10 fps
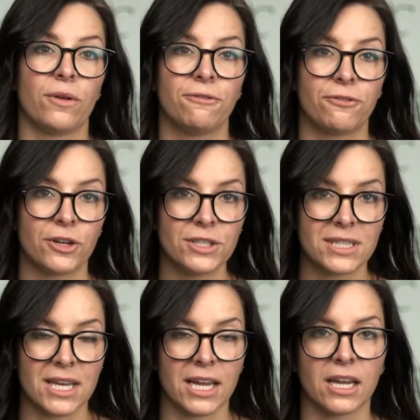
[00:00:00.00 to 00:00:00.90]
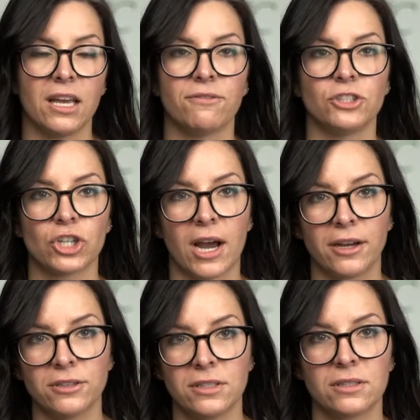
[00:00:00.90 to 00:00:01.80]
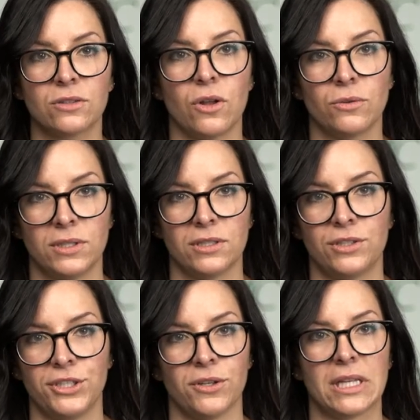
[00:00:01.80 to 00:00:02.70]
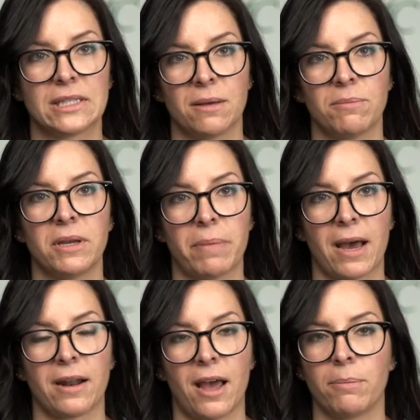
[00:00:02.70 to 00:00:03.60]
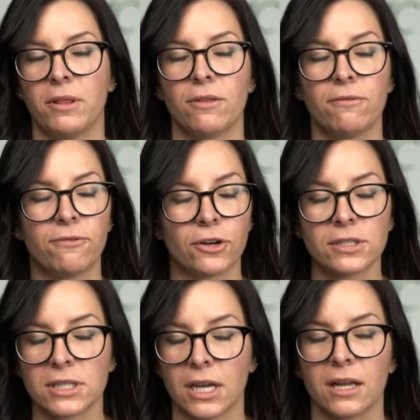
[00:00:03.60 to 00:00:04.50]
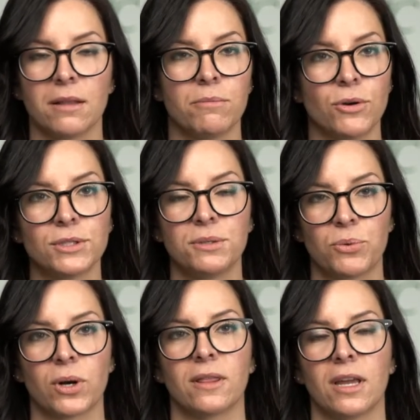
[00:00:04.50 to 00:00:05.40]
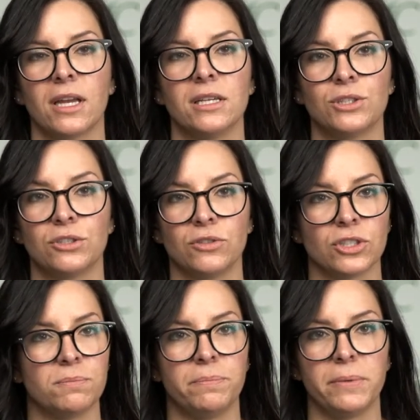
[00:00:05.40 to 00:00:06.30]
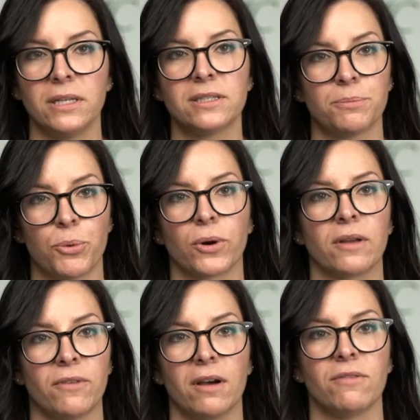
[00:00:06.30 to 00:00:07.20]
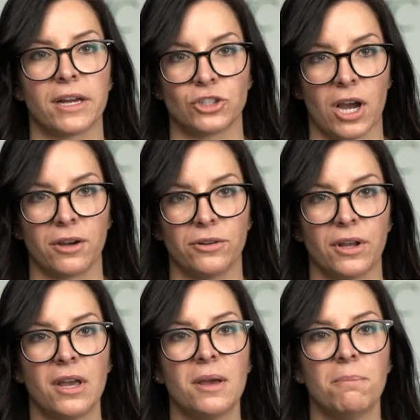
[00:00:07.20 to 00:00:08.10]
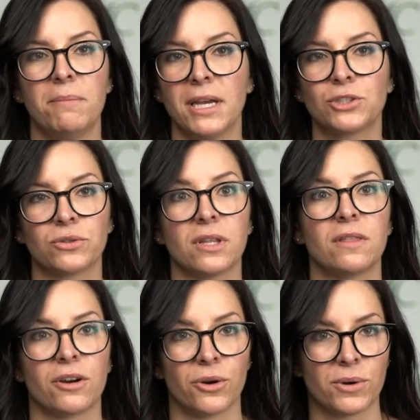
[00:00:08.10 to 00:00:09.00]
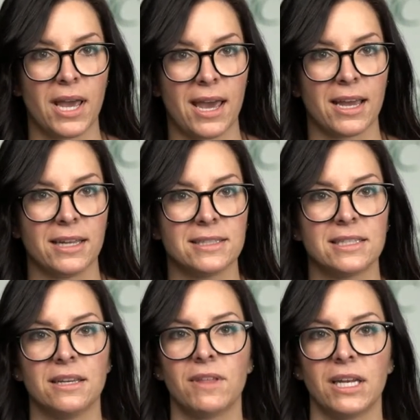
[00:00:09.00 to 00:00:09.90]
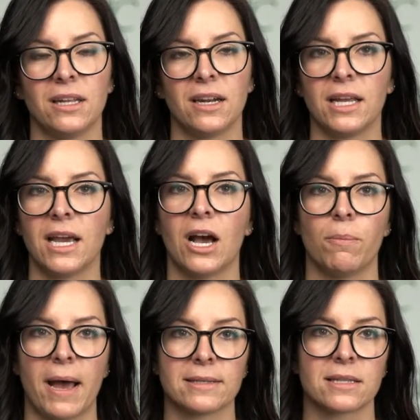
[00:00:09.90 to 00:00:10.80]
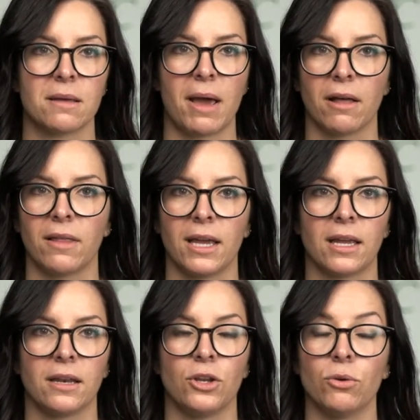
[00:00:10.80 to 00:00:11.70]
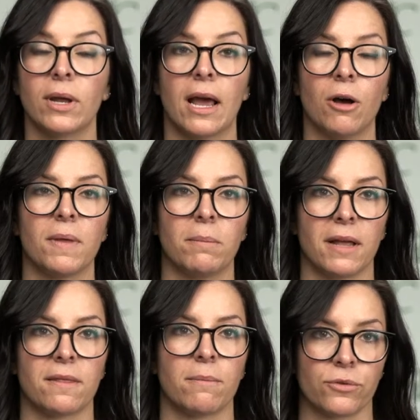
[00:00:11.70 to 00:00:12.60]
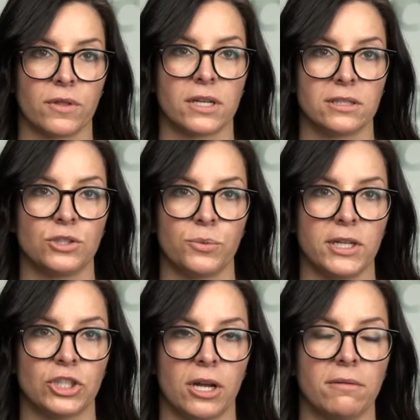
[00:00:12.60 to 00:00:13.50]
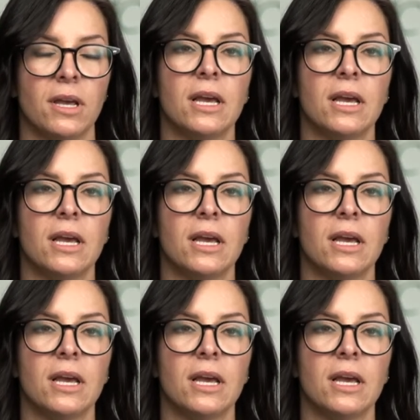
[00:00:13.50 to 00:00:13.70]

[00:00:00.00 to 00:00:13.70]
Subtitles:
the first thing, if a child discloses to you that something bad happened, the first thing and the most important thing is to just be supportive of that child. Make sure that they're okay. See if they need any help. Ask them how you can help them get them through that situation.